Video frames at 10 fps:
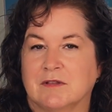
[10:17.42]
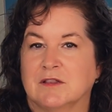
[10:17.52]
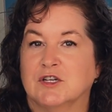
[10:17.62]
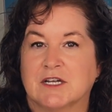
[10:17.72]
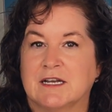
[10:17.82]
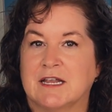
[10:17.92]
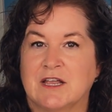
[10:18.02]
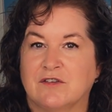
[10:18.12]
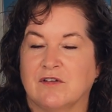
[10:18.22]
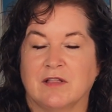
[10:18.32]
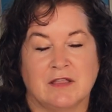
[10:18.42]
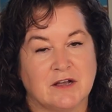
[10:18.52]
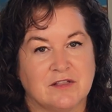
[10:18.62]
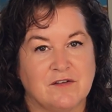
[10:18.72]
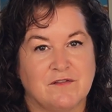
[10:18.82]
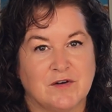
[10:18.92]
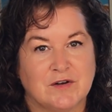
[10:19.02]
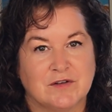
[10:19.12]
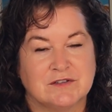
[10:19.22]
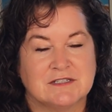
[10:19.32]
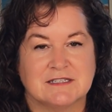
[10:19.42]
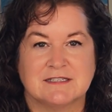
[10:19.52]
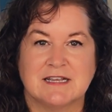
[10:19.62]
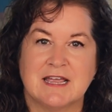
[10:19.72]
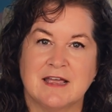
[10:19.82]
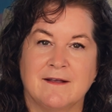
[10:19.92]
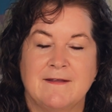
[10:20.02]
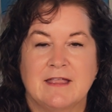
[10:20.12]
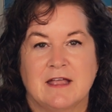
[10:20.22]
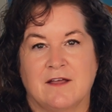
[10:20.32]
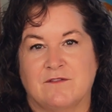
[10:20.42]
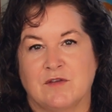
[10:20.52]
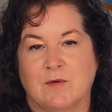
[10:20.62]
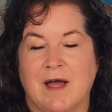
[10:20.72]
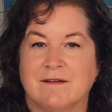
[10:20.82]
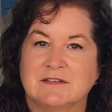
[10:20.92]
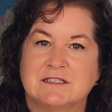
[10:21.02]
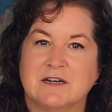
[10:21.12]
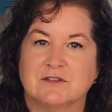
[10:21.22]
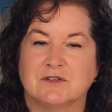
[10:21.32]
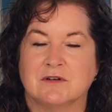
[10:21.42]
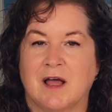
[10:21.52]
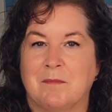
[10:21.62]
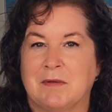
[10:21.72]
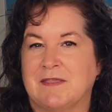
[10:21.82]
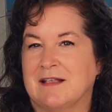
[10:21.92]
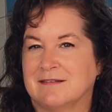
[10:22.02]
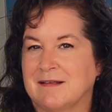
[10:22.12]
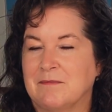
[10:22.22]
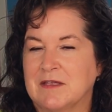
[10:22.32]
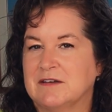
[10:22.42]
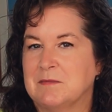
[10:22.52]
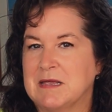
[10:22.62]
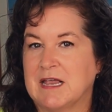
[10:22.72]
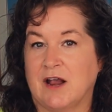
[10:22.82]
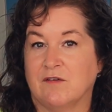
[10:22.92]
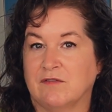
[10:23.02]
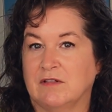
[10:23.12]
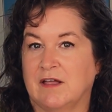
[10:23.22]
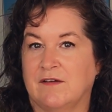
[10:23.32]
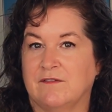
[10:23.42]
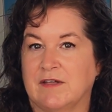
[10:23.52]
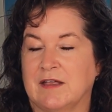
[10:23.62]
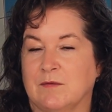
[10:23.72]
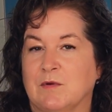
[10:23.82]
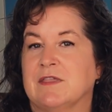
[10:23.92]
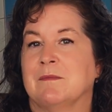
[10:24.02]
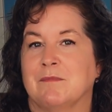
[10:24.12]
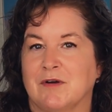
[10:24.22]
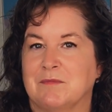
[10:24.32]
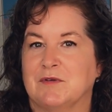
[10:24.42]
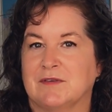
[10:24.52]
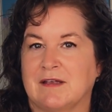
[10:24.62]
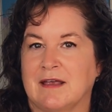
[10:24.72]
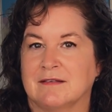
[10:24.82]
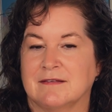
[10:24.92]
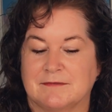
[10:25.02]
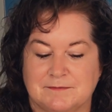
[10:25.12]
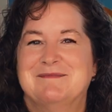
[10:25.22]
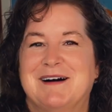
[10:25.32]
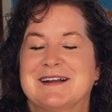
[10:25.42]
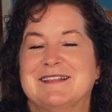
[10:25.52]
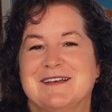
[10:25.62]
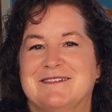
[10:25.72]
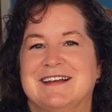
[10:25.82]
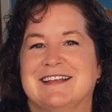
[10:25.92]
look at the photos to see if you have stairs or not, but that's something to be careful of within Poipu Sands. Mauna Loa